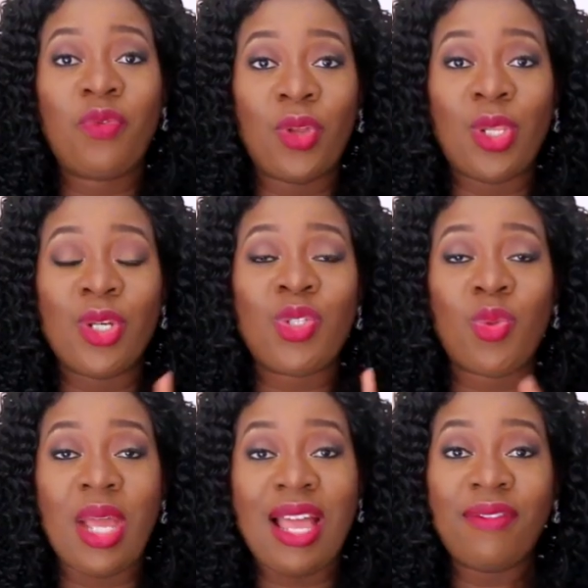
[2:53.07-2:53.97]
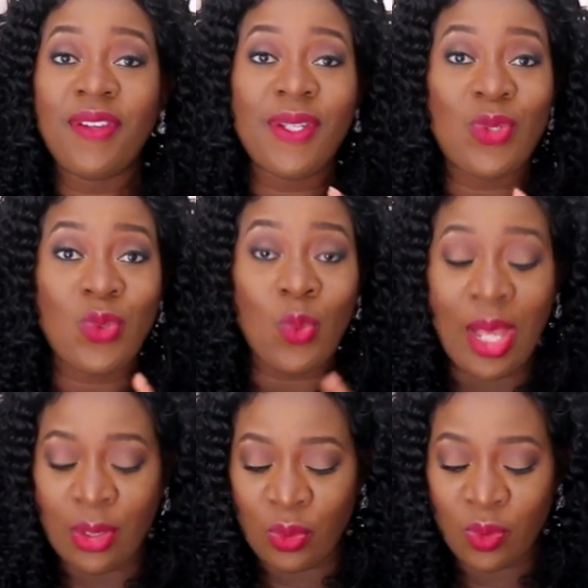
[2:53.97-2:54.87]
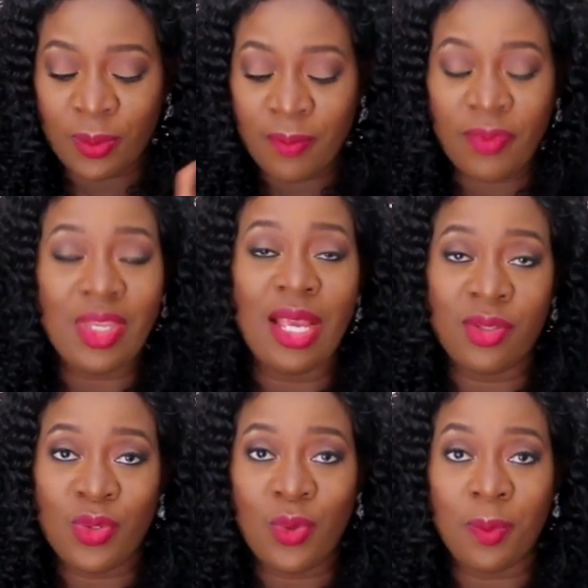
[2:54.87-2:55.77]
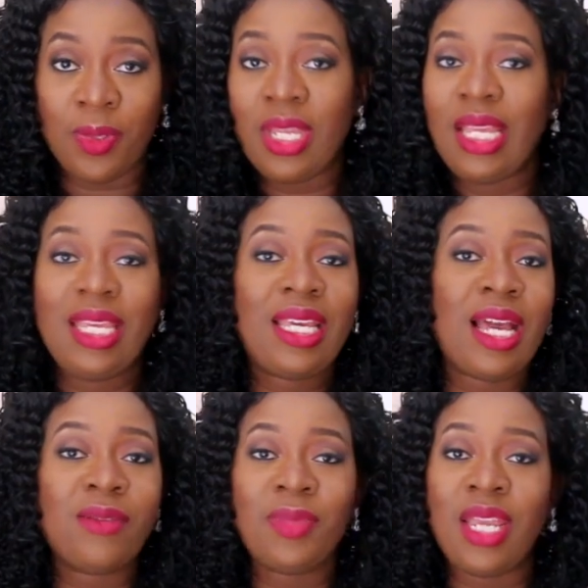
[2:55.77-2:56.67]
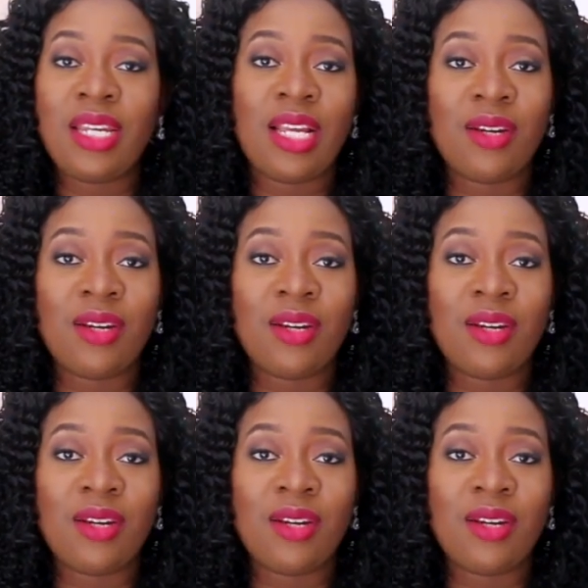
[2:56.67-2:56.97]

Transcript: For lunch, we're having swallow and soup. It can be any